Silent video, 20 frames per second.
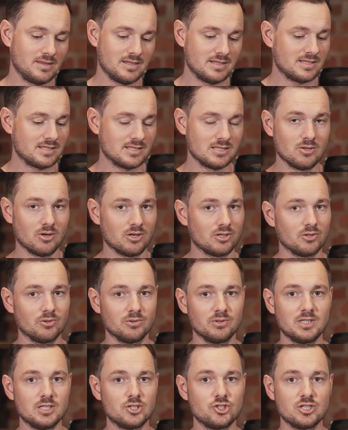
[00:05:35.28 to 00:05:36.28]
It's not
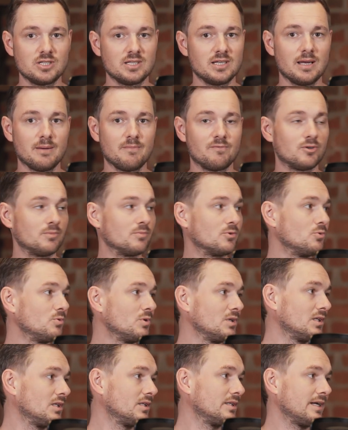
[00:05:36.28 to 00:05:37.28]
only GTM from
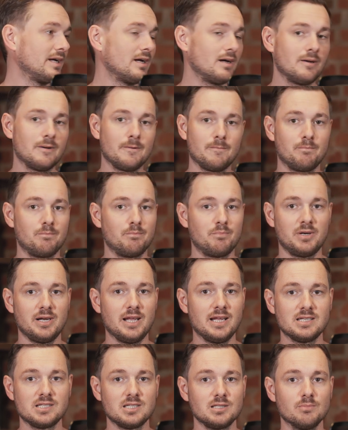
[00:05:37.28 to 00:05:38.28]
Google, there are
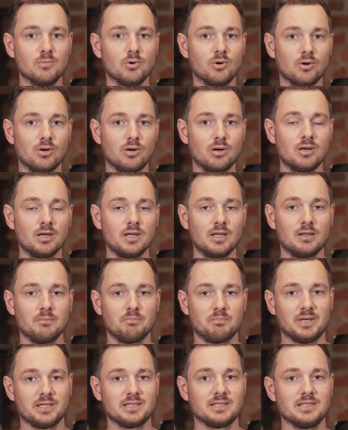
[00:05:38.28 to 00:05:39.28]
plenty more,
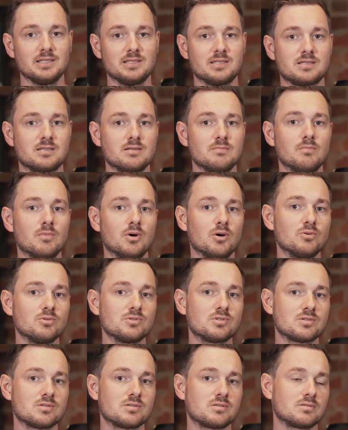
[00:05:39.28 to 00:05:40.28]
but it's the
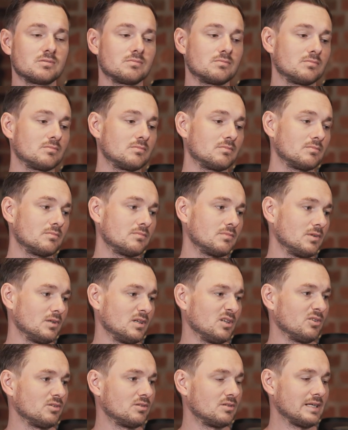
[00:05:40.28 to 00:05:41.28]
most,
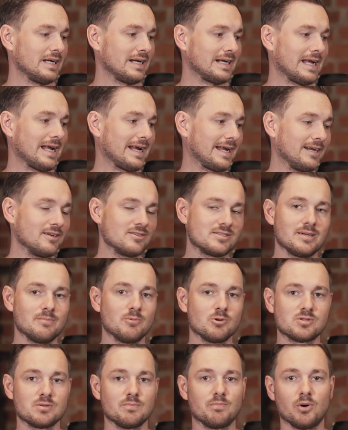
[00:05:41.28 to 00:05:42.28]
I cannot say
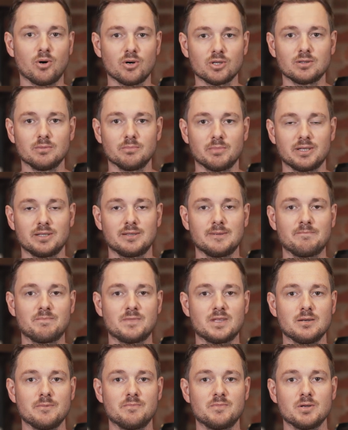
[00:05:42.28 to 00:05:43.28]
most important, but
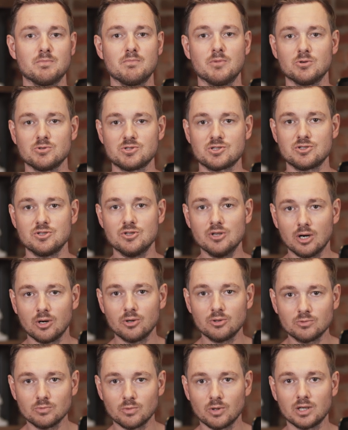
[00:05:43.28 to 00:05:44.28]
the most
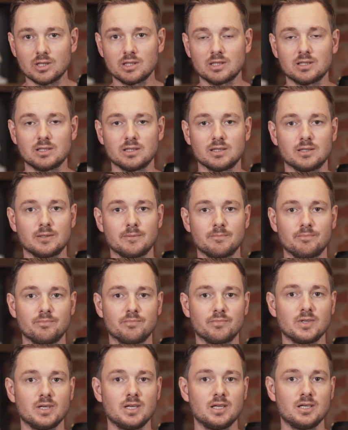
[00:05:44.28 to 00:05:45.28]
known
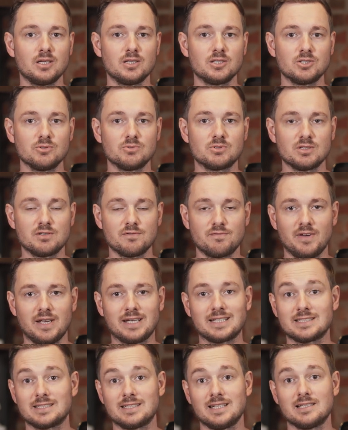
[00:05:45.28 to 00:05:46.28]
one, due to the
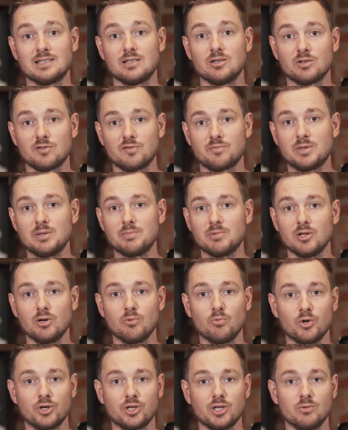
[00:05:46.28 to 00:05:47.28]
fact that a lot of people are
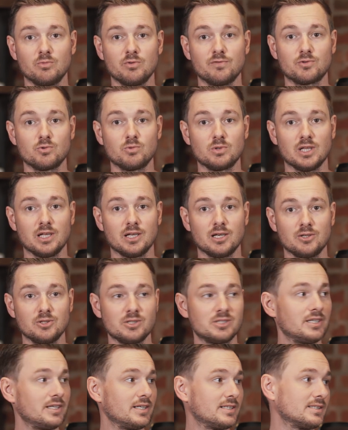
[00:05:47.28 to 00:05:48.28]
working with Google
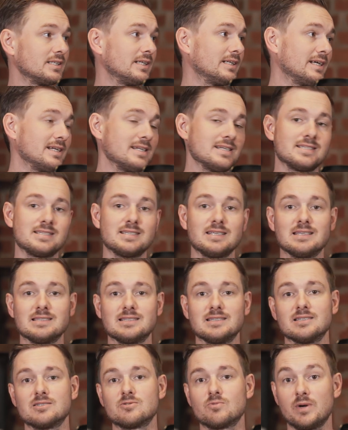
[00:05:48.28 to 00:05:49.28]
Analytics, and then it's the
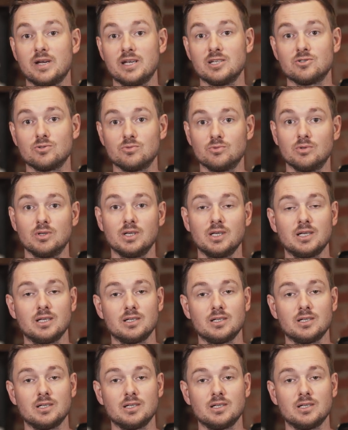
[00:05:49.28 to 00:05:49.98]
easiest way to